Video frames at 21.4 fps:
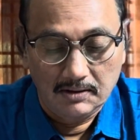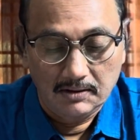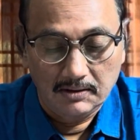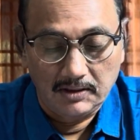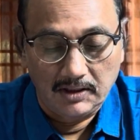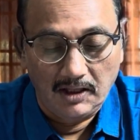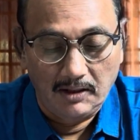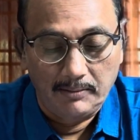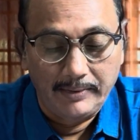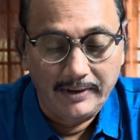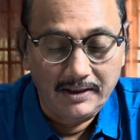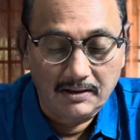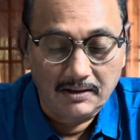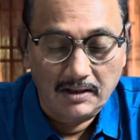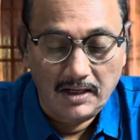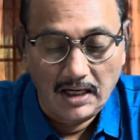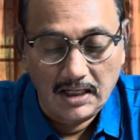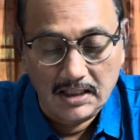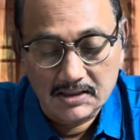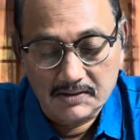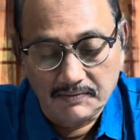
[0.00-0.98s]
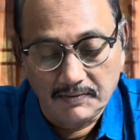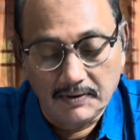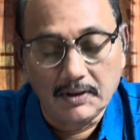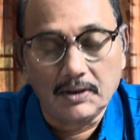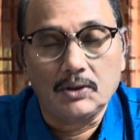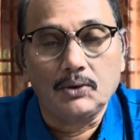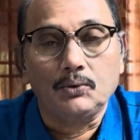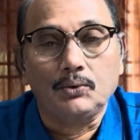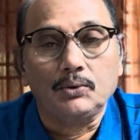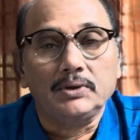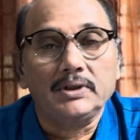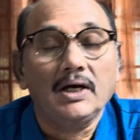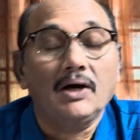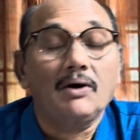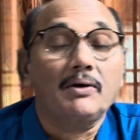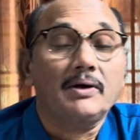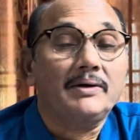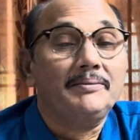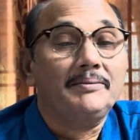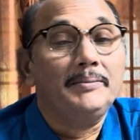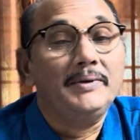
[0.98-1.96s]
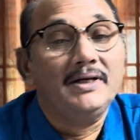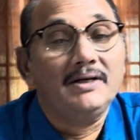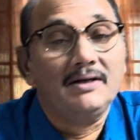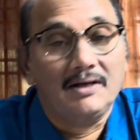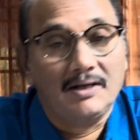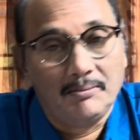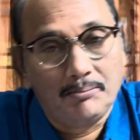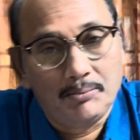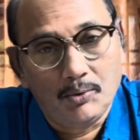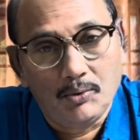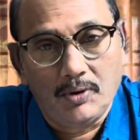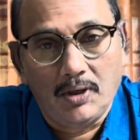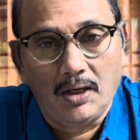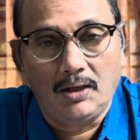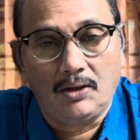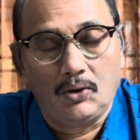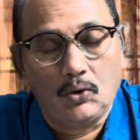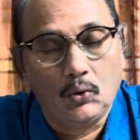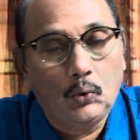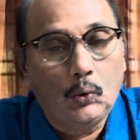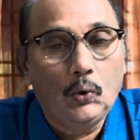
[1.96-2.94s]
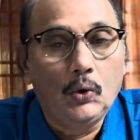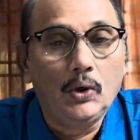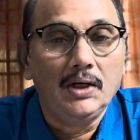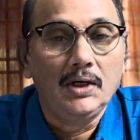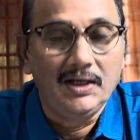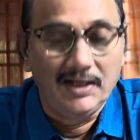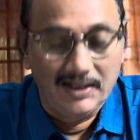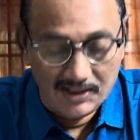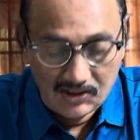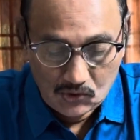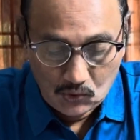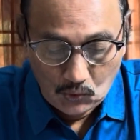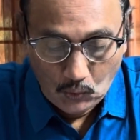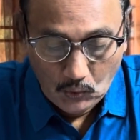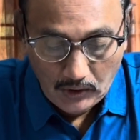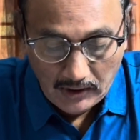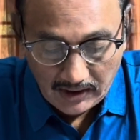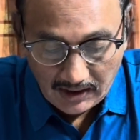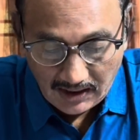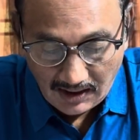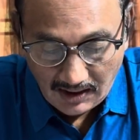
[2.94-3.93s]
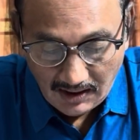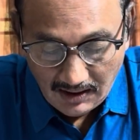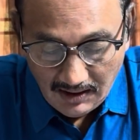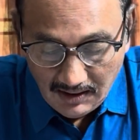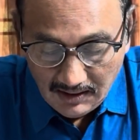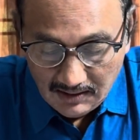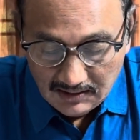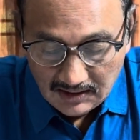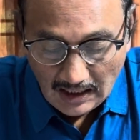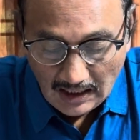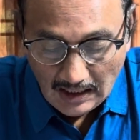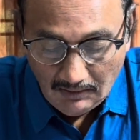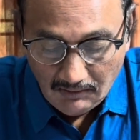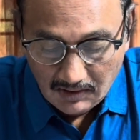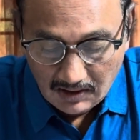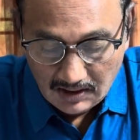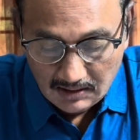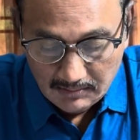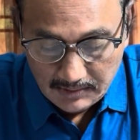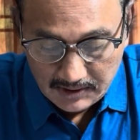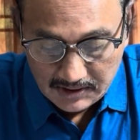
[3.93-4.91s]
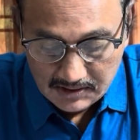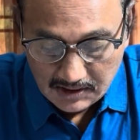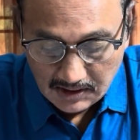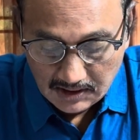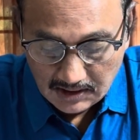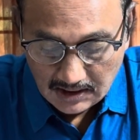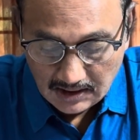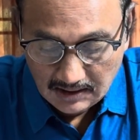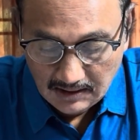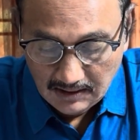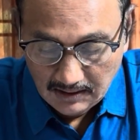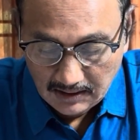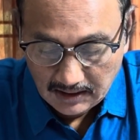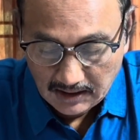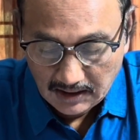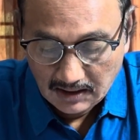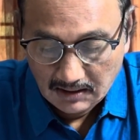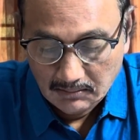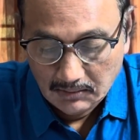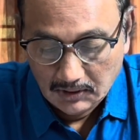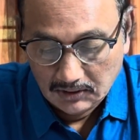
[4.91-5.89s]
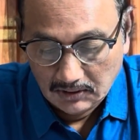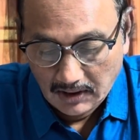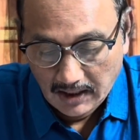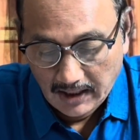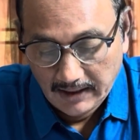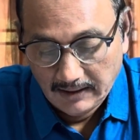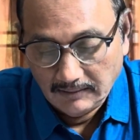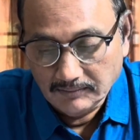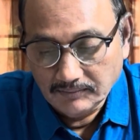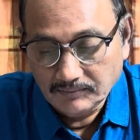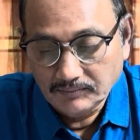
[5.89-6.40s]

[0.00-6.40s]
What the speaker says: they have been transferred to, they have been deputed to a school in Thalavakkam district near Madurai.